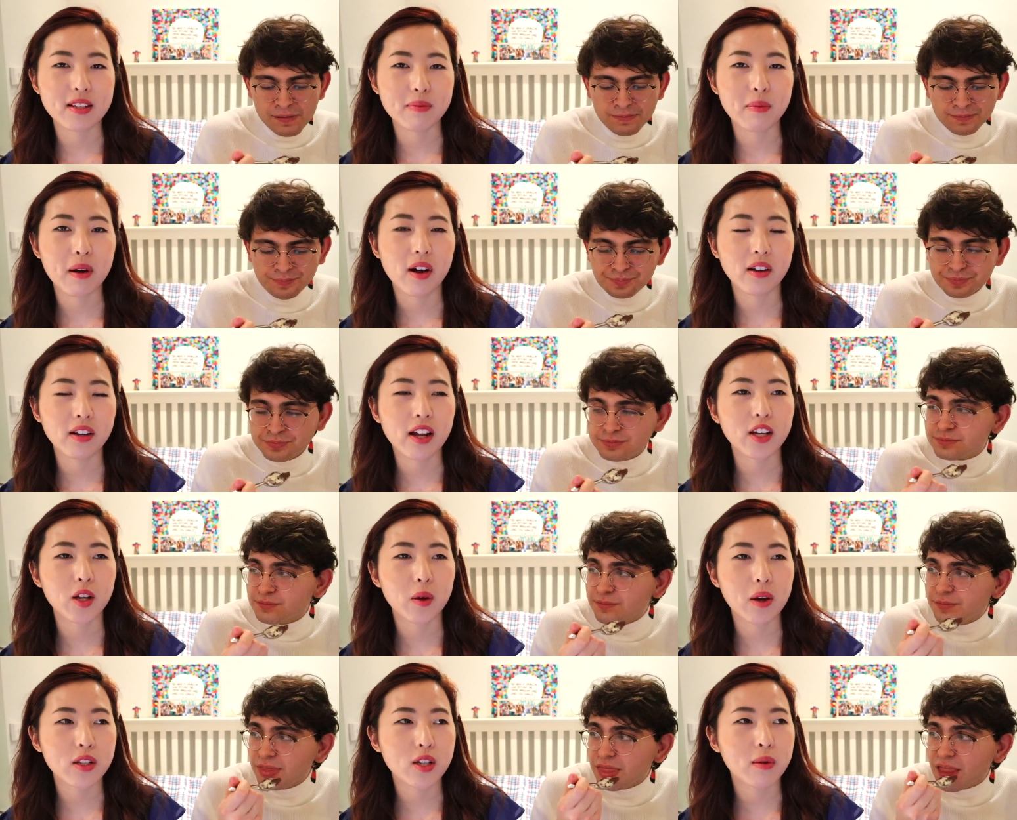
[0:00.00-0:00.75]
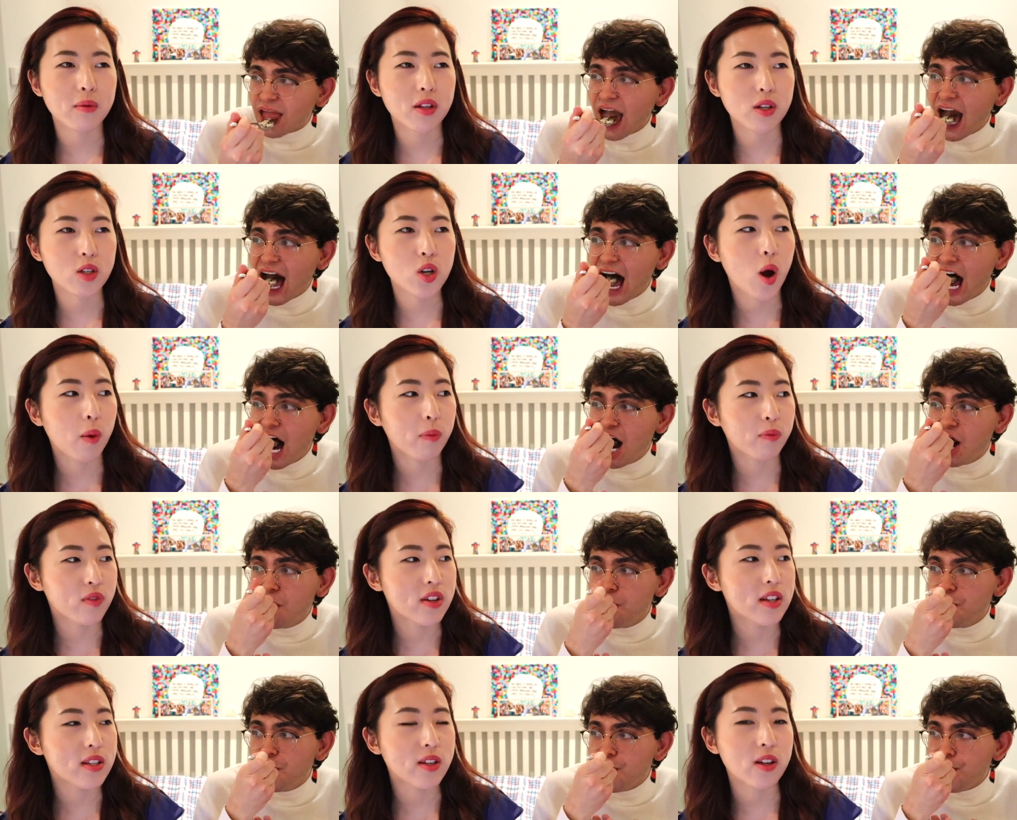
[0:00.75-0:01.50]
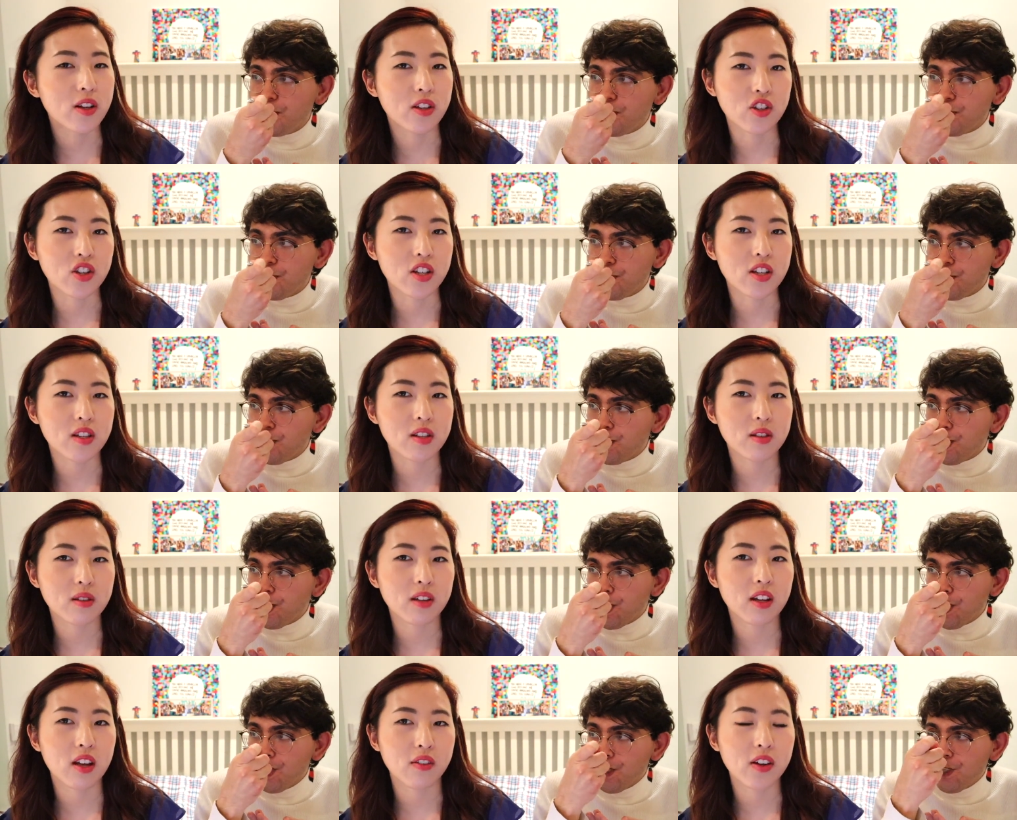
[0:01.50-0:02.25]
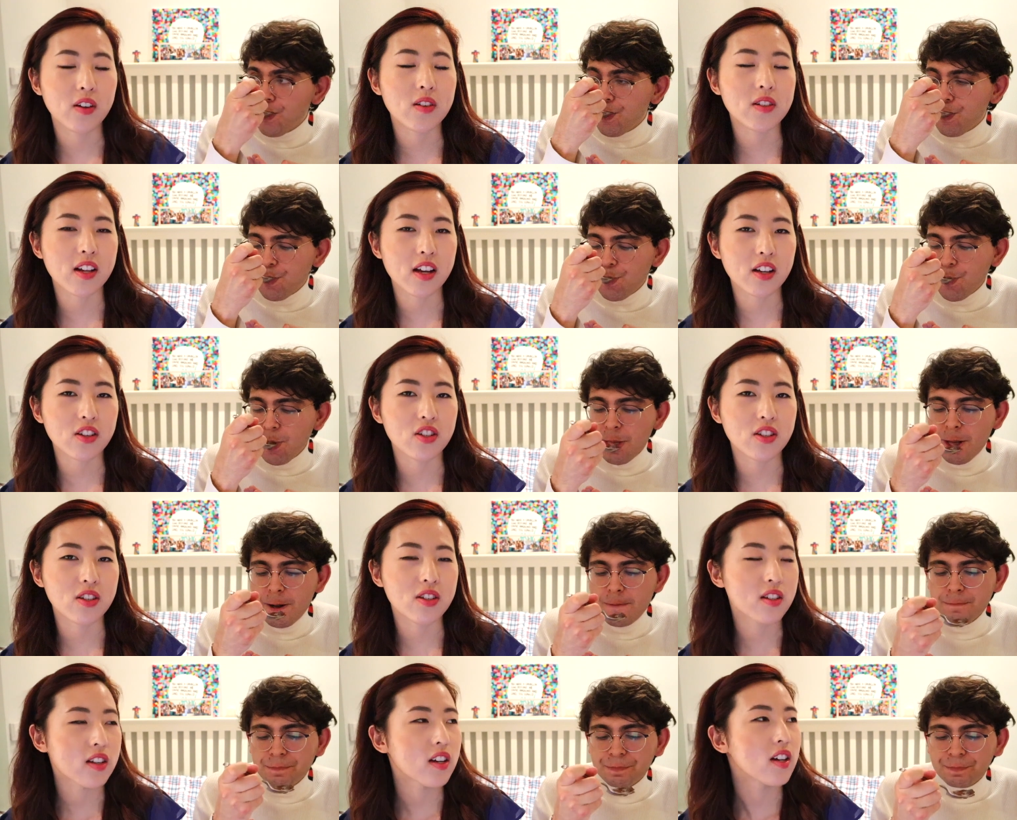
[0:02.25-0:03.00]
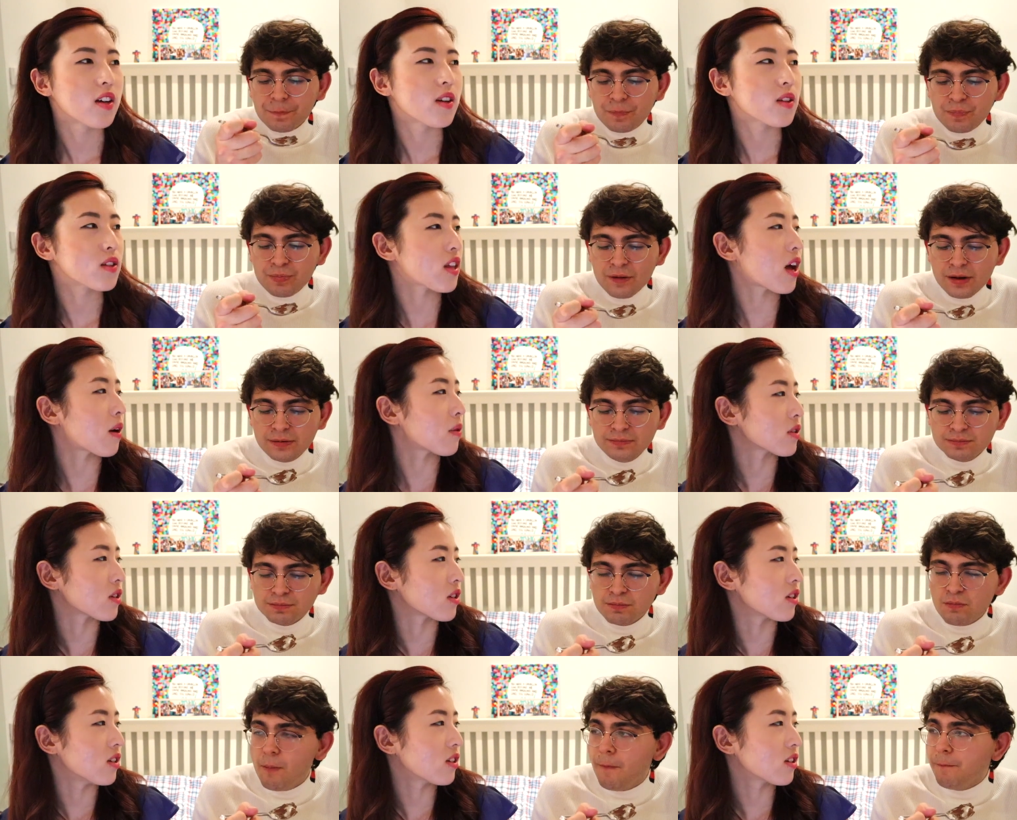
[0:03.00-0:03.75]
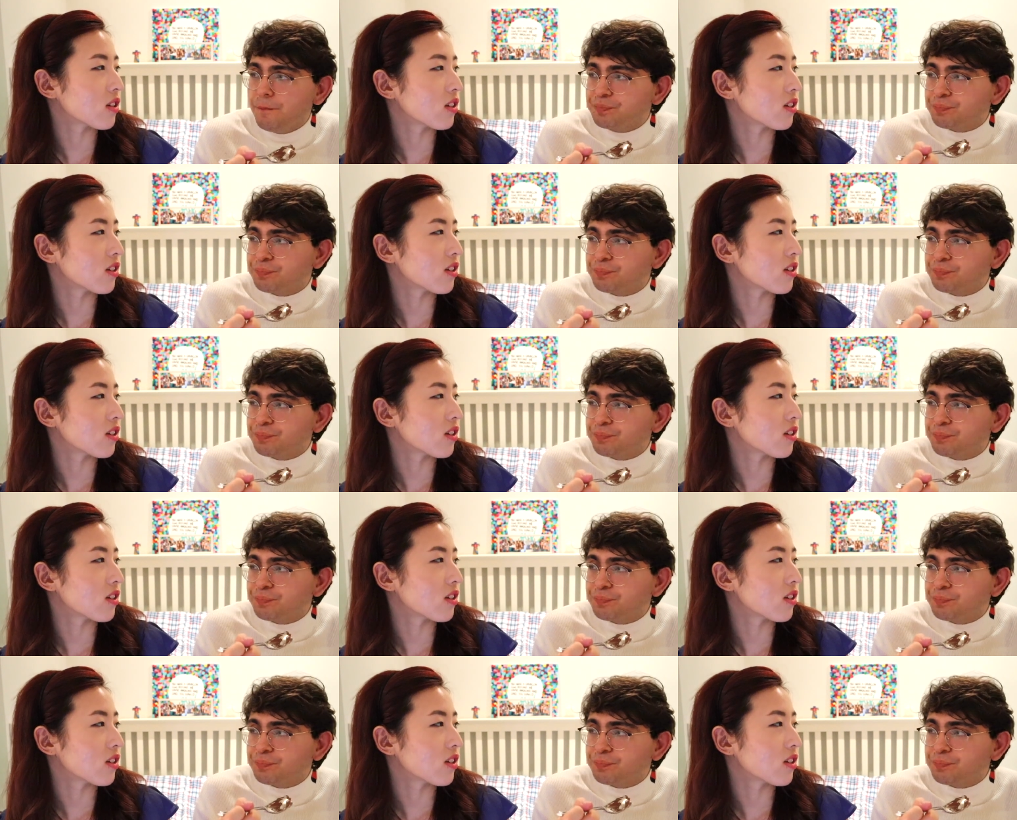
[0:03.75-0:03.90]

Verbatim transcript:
Speaker 1: smart. Like you had some of the top researchers mm giving us lectures. So that was good.